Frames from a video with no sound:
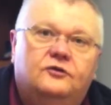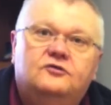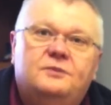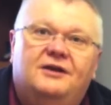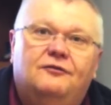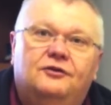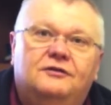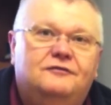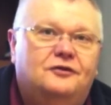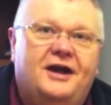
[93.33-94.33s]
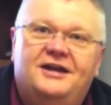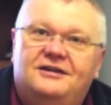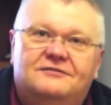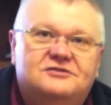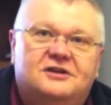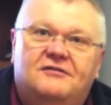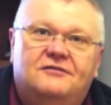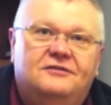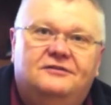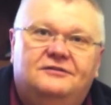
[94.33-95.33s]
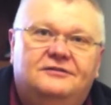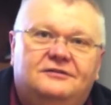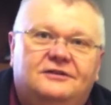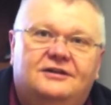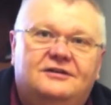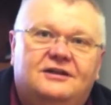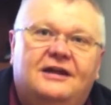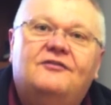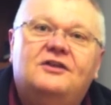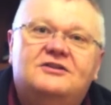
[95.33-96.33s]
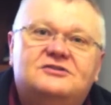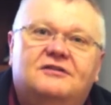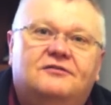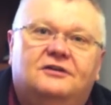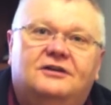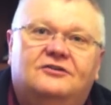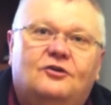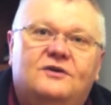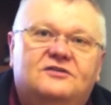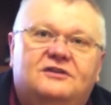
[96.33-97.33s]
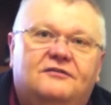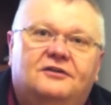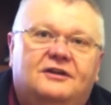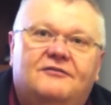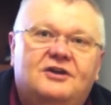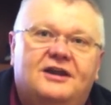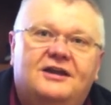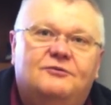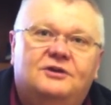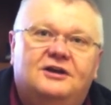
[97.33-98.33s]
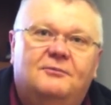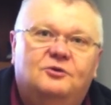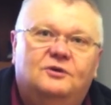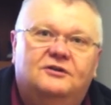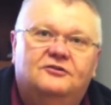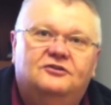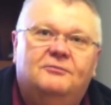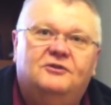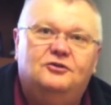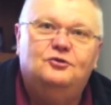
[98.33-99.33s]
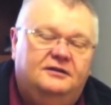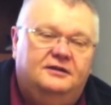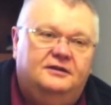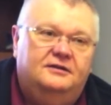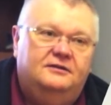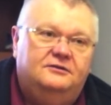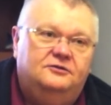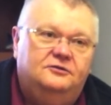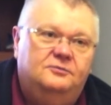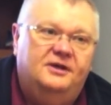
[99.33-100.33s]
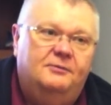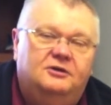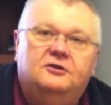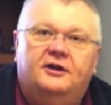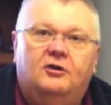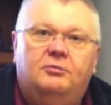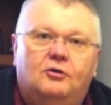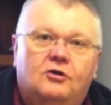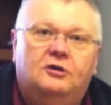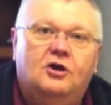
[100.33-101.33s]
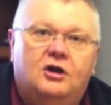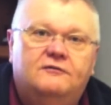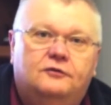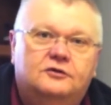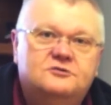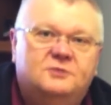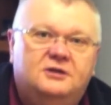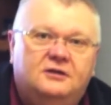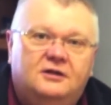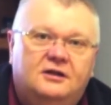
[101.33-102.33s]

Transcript: So there's been a real variety of stuff. It, it, everything's different. It's always different every day when you come to work. There's something uh, to be able to help local law enforcement